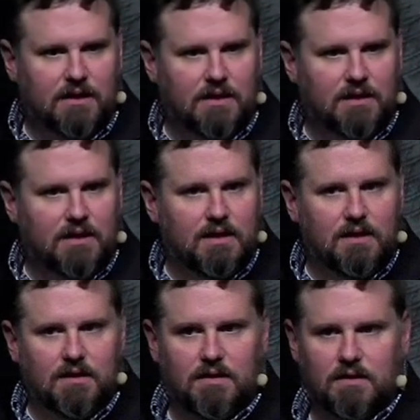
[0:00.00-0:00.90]

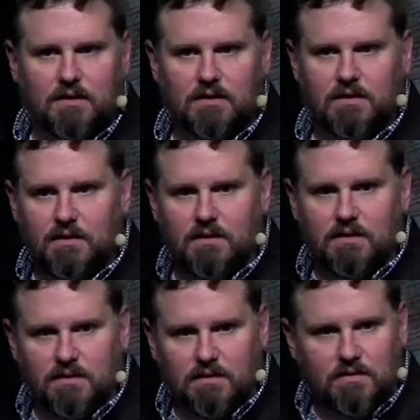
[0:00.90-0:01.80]

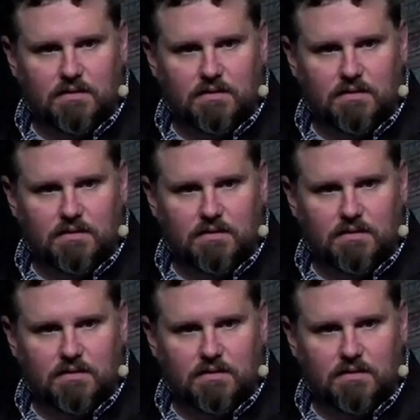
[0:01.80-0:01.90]
Nobody speaks.